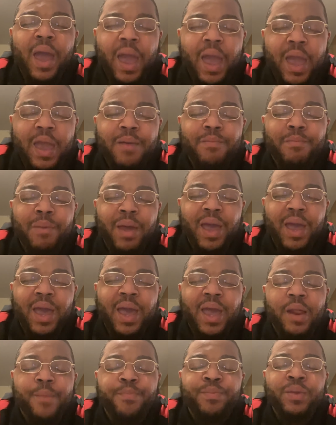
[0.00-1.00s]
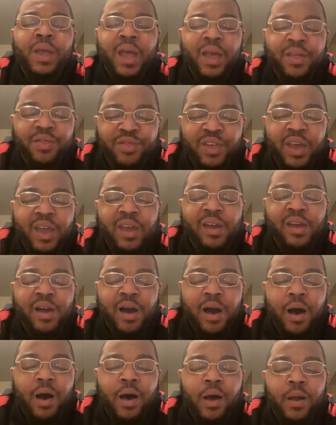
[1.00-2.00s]
Amen and thank
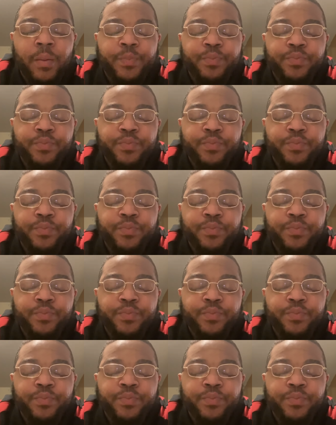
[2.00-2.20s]
God.